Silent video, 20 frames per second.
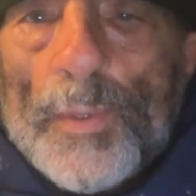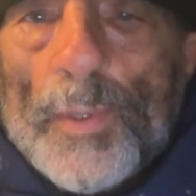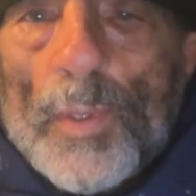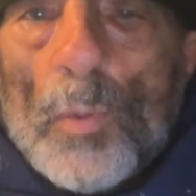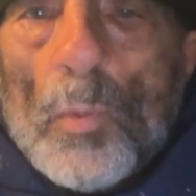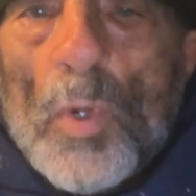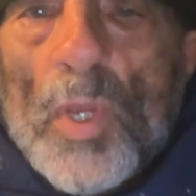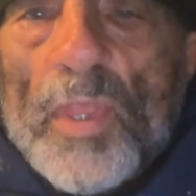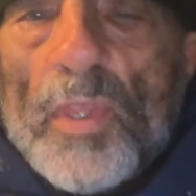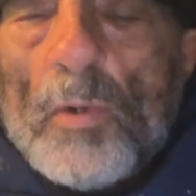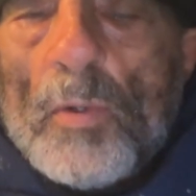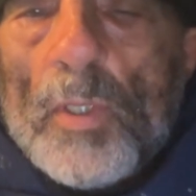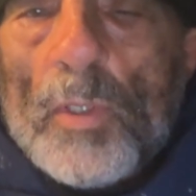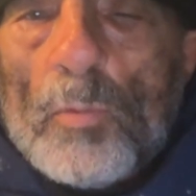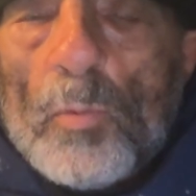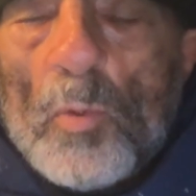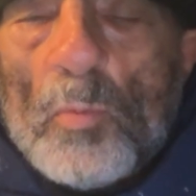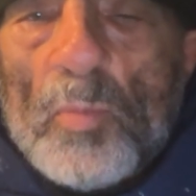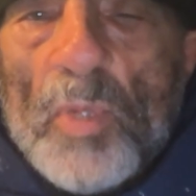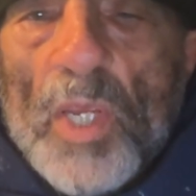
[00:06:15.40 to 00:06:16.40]
whether it
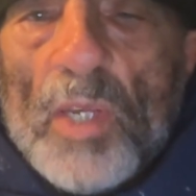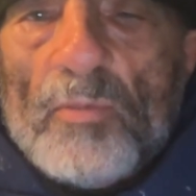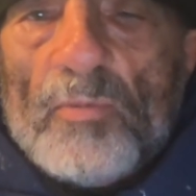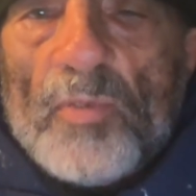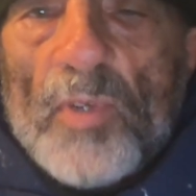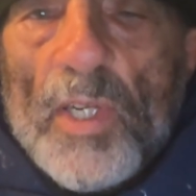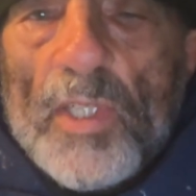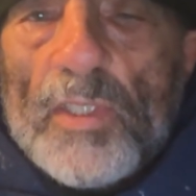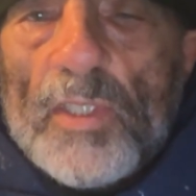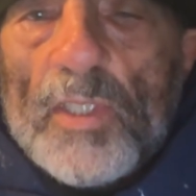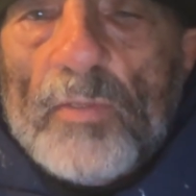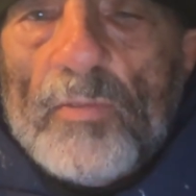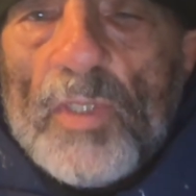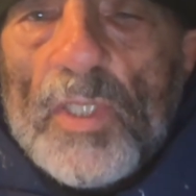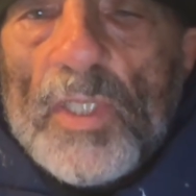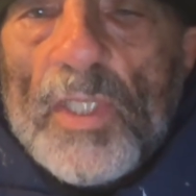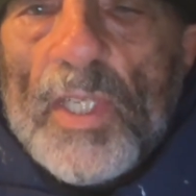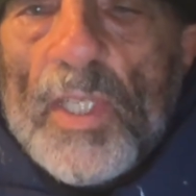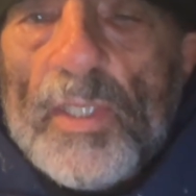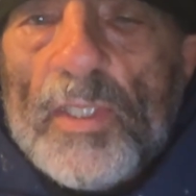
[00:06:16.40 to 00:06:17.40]
would be effective
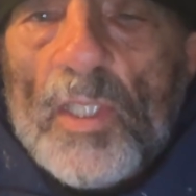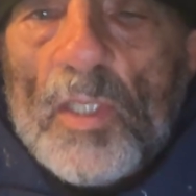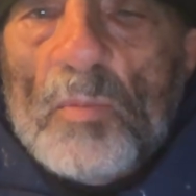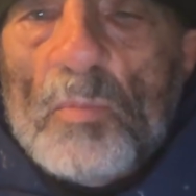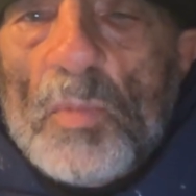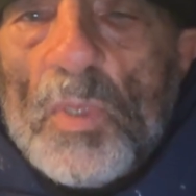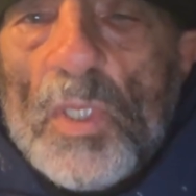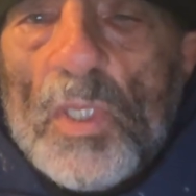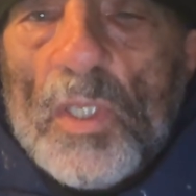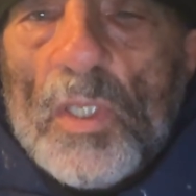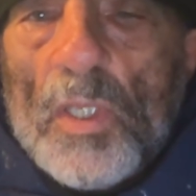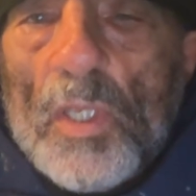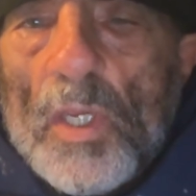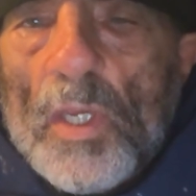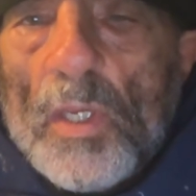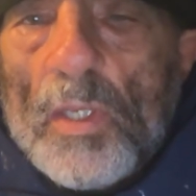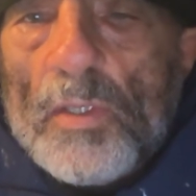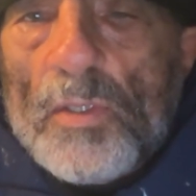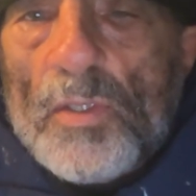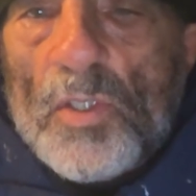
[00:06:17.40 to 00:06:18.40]
in getting me
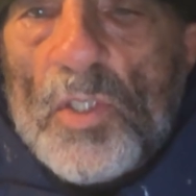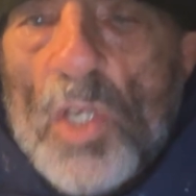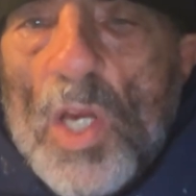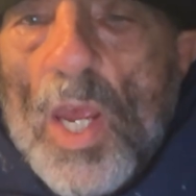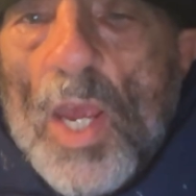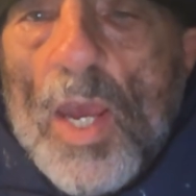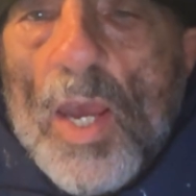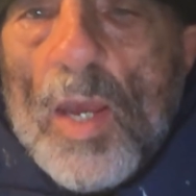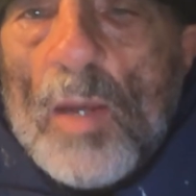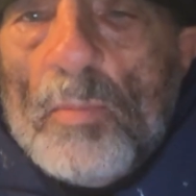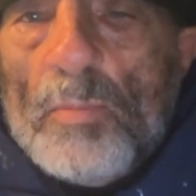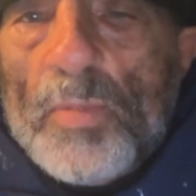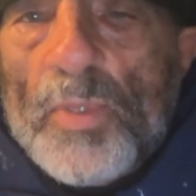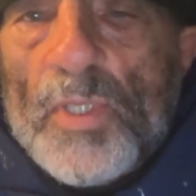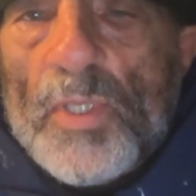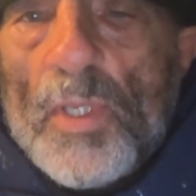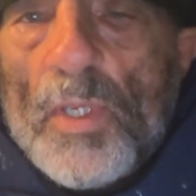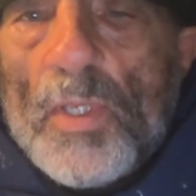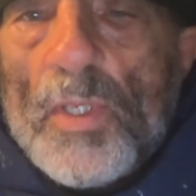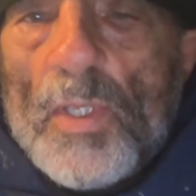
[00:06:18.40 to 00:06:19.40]

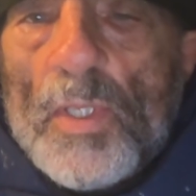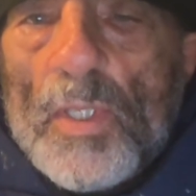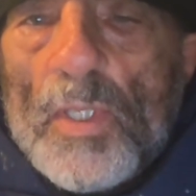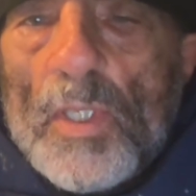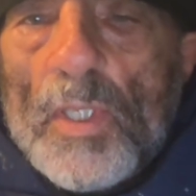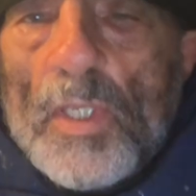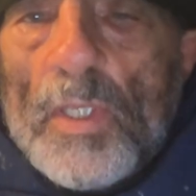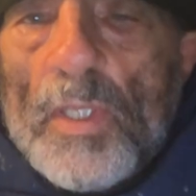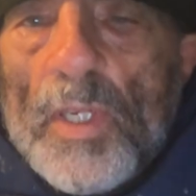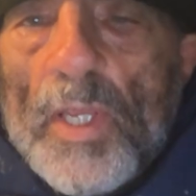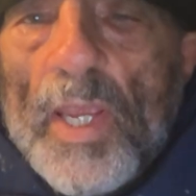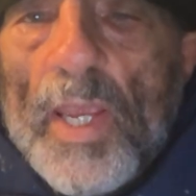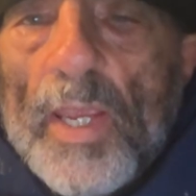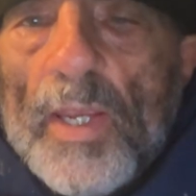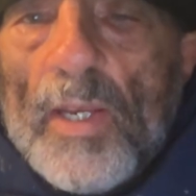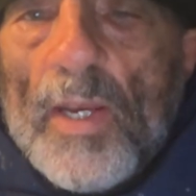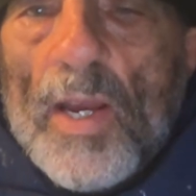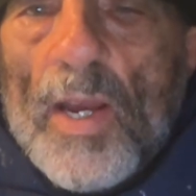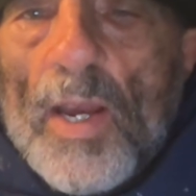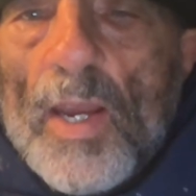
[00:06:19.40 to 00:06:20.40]
jobs in
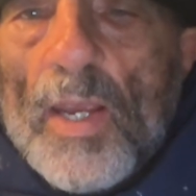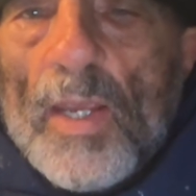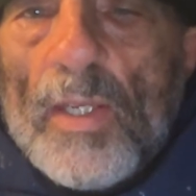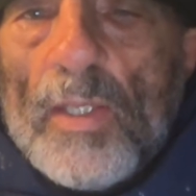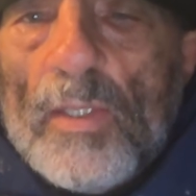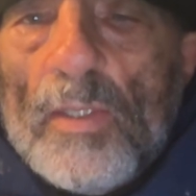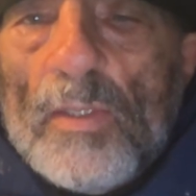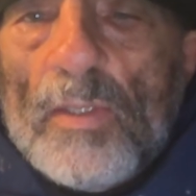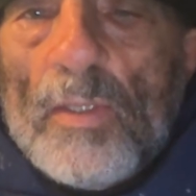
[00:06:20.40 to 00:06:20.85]
AI